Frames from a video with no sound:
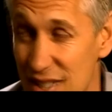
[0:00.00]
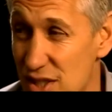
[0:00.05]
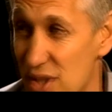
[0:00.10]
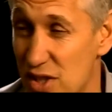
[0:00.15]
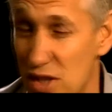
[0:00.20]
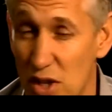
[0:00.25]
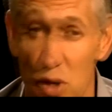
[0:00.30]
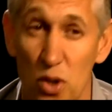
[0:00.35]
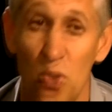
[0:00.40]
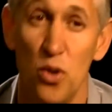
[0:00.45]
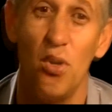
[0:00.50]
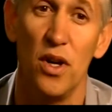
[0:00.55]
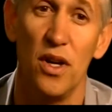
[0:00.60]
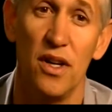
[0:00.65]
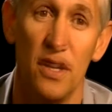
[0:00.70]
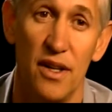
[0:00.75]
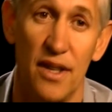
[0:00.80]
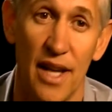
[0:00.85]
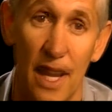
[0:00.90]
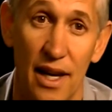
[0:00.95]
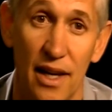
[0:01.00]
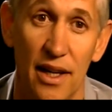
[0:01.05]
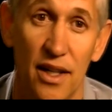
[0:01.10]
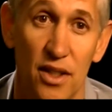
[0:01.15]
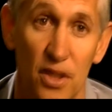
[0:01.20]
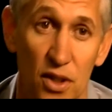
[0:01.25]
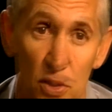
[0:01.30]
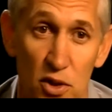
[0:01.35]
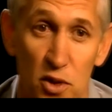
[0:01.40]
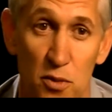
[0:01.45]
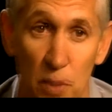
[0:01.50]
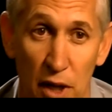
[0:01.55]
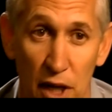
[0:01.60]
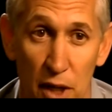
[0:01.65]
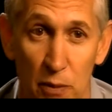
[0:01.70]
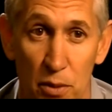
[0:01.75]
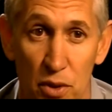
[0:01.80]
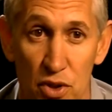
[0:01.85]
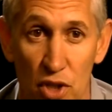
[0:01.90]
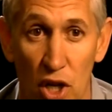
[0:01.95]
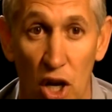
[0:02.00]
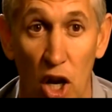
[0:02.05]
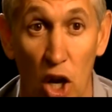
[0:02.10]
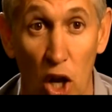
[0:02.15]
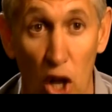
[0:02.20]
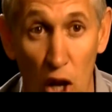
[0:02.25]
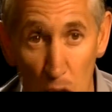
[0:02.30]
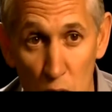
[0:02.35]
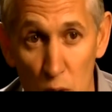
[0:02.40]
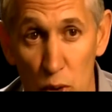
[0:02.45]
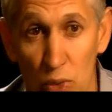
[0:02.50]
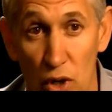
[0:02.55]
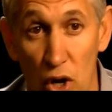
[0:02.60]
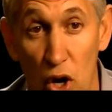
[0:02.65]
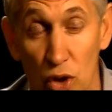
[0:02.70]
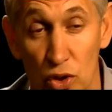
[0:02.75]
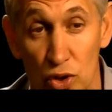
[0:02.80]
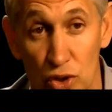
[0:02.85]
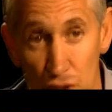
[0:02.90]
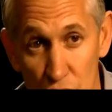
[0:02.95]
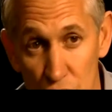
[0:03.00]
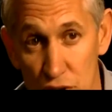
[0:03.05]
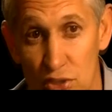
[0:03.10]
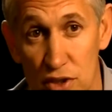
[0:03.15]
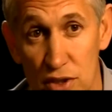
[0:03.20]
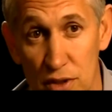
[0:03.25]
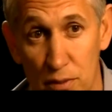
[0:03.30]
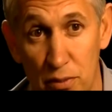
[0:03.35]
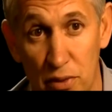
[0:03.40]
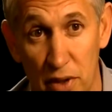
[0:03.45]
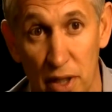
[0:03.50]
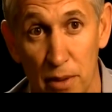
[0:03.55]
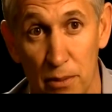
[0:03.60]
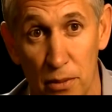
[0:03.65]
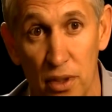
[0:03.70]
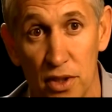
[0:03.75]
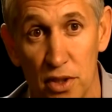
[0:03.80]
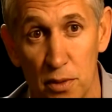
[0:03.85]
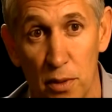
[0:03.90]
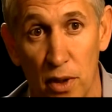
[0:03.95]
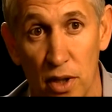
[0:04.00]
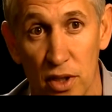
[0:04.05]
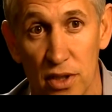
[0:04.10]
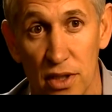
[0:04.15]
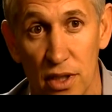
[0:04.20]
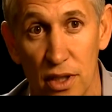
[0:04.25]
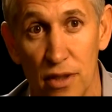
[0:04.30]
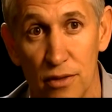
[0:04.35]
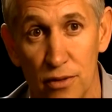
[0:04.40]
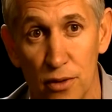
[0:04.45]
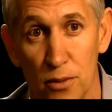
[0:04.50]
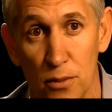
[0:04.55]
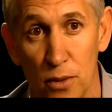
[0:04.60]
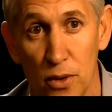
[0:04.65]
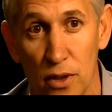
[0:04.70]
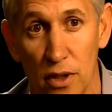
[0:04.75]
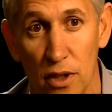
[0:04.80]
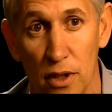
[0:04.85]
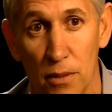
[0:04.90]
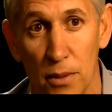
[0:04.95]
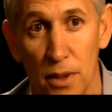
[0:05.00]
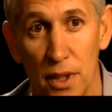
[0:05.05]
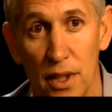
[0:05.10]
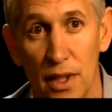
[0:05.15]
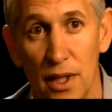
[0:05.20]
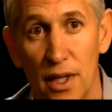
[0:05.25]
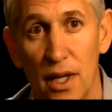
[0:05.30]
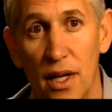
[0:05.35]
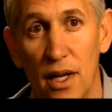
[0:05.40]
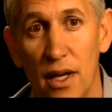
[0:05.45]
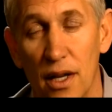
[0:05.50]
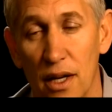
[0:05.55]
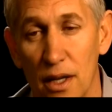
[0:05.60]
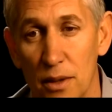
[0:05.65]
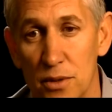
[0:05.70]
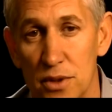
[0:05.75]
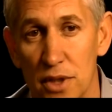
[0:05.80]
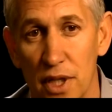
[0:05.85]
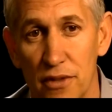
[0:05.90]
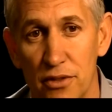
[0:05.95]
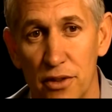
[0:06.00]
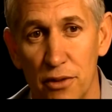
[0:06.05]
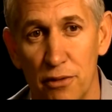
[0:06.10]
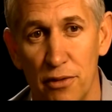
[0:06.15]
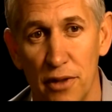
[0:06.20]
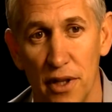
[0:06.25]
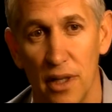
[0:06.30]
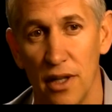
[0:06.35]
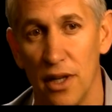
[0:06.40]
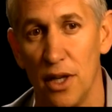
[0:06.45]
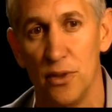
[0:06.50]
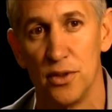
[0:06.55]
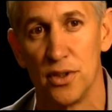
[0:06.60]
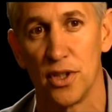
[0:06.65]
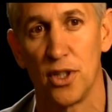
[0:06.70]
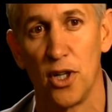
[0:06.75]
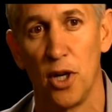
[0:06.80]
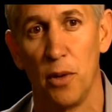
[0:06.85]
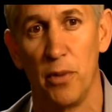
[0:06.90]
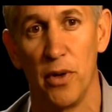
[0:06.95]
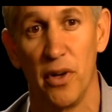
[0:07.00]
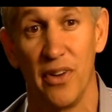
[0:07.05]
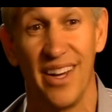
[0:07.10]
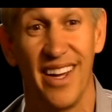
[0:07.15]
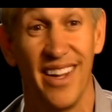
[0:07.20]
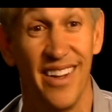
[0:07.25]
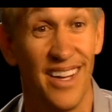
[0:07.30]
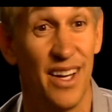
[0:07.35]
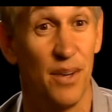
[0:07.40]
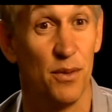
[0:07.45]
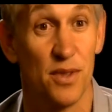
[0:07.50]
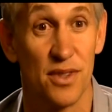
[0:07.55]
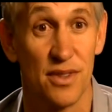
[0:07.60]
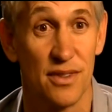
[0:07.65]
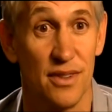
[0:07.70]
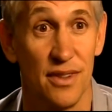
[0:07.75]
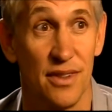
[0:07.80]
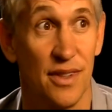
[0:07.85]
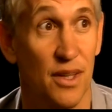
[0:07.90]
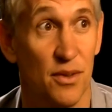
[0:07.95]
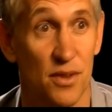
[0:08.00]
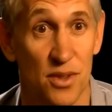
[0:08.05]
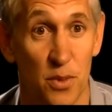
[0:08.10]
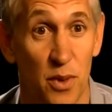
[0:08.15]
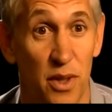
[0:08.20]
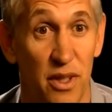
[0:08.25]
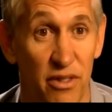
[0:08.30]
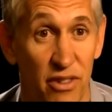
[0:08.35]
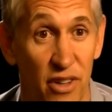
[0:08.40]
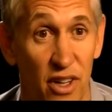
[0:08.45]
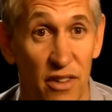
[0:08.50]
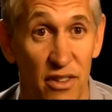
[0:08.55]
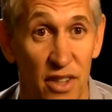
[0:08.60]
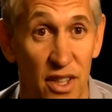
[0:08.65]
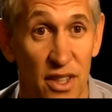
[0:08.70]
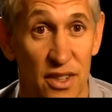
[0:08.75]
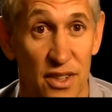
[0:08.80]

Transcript: has two daily newspapers alone on just pretty much Barcelona Football Club. Um, so I have to fill loads of copy on that, and that was that was 25